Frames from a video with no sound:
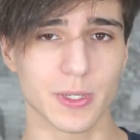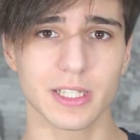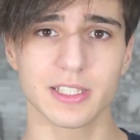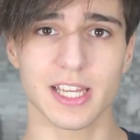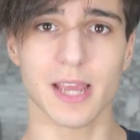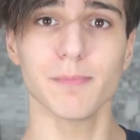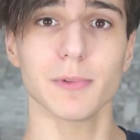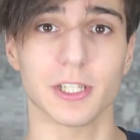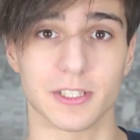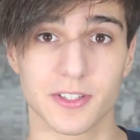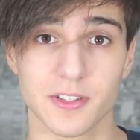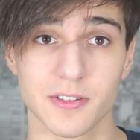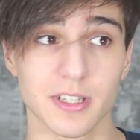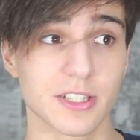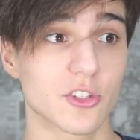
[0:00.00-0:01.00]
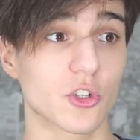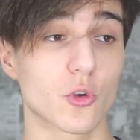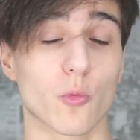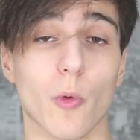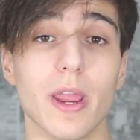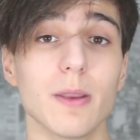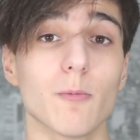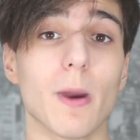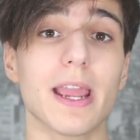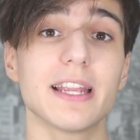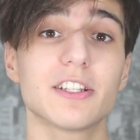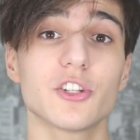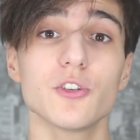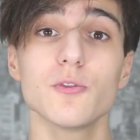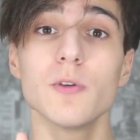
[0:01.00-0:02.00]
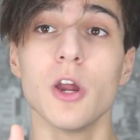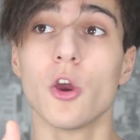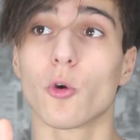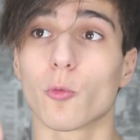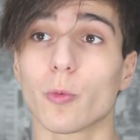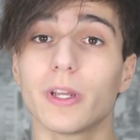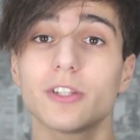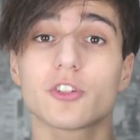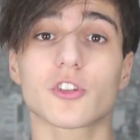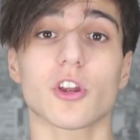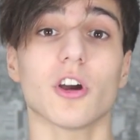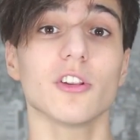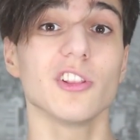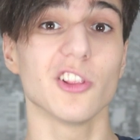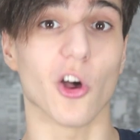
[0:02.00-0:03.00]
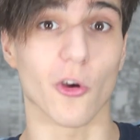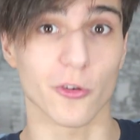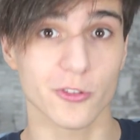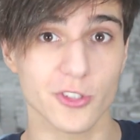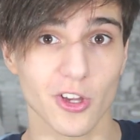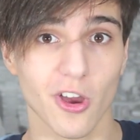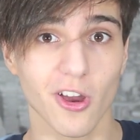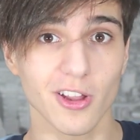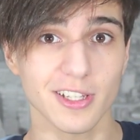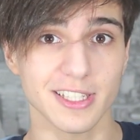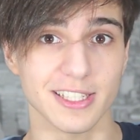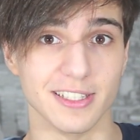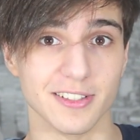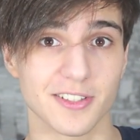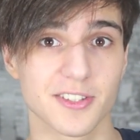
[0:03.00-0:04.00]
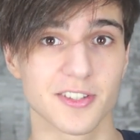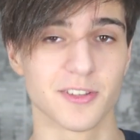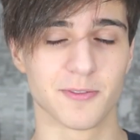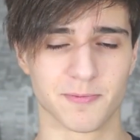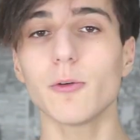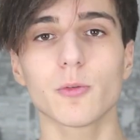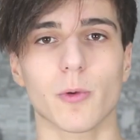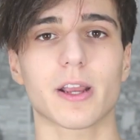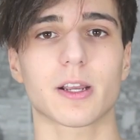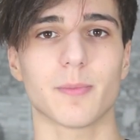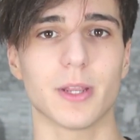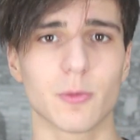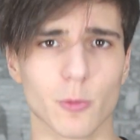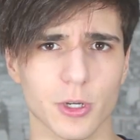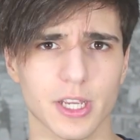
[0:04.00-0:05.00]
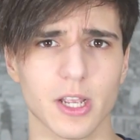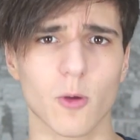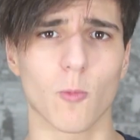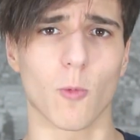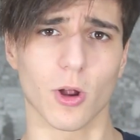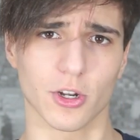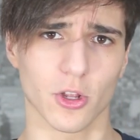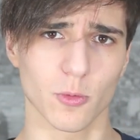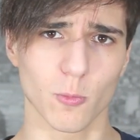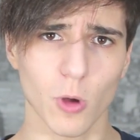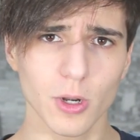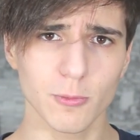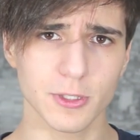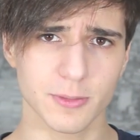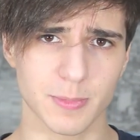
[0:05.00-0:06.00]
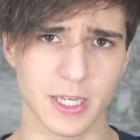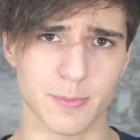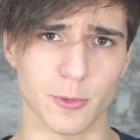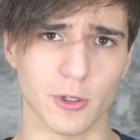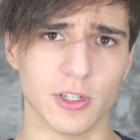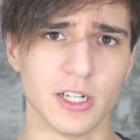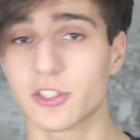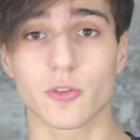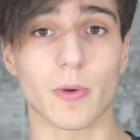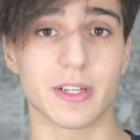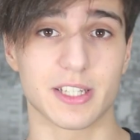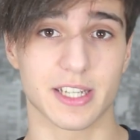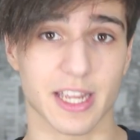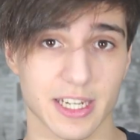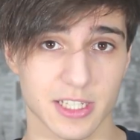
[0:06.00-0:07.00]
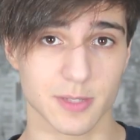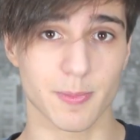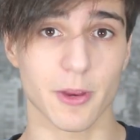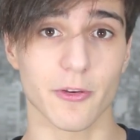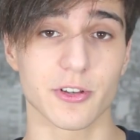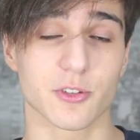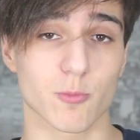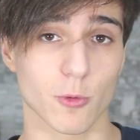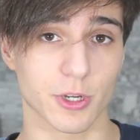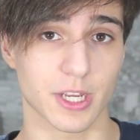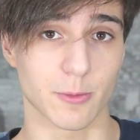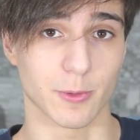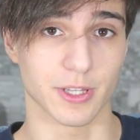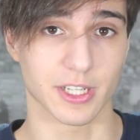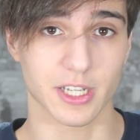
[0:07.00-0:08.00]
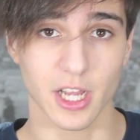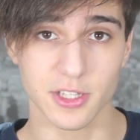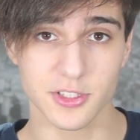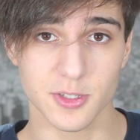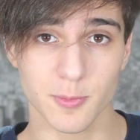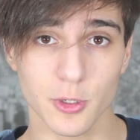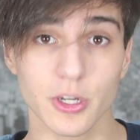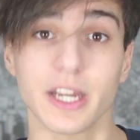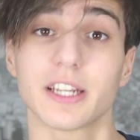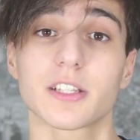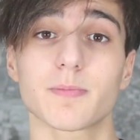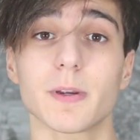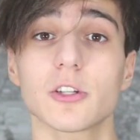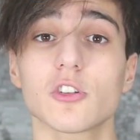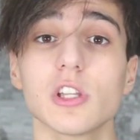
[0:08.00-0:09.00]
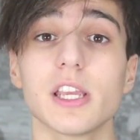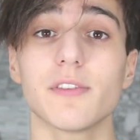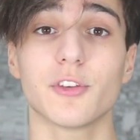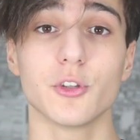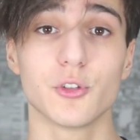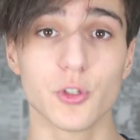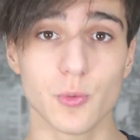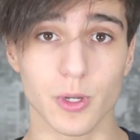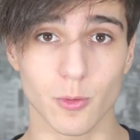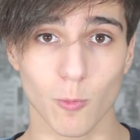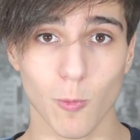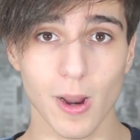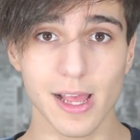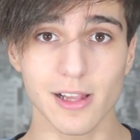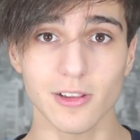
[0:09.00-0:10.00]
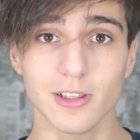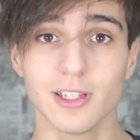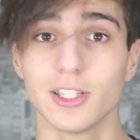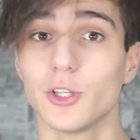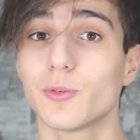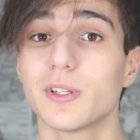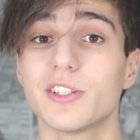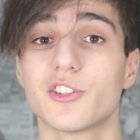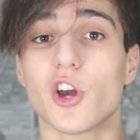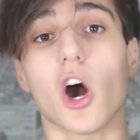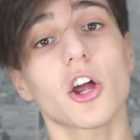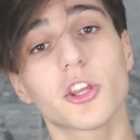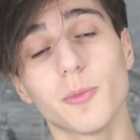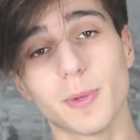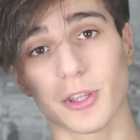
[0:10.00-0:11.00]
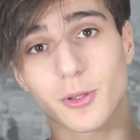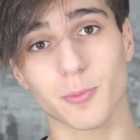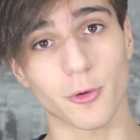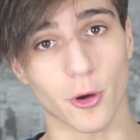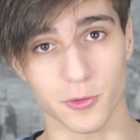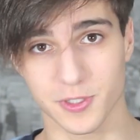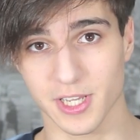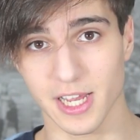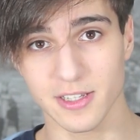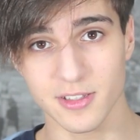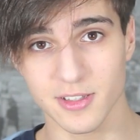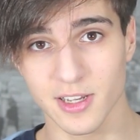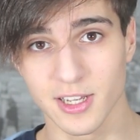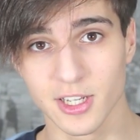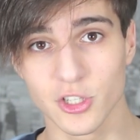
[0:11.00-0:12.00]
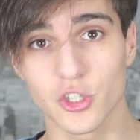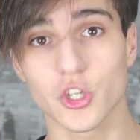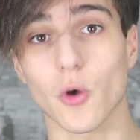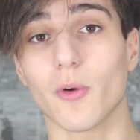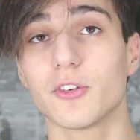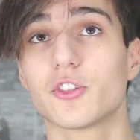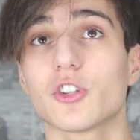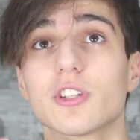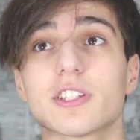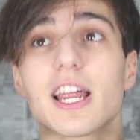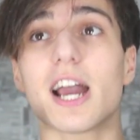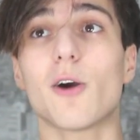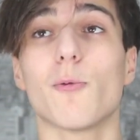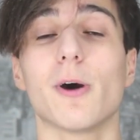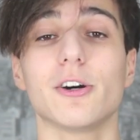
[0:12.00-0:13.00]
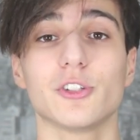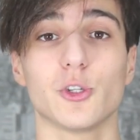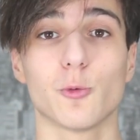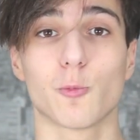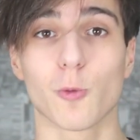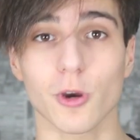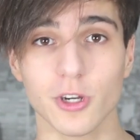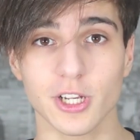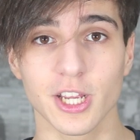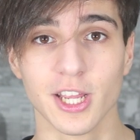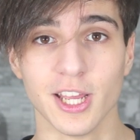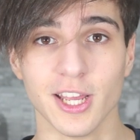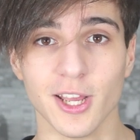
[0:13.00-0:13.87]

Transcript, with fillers: doing templates. It's a great way to reach a large audience. I would recommend working one-on-one -on -one with people. It's great to get experience working with a customer, and especially if you do it well, you can document the process, show just how well you work,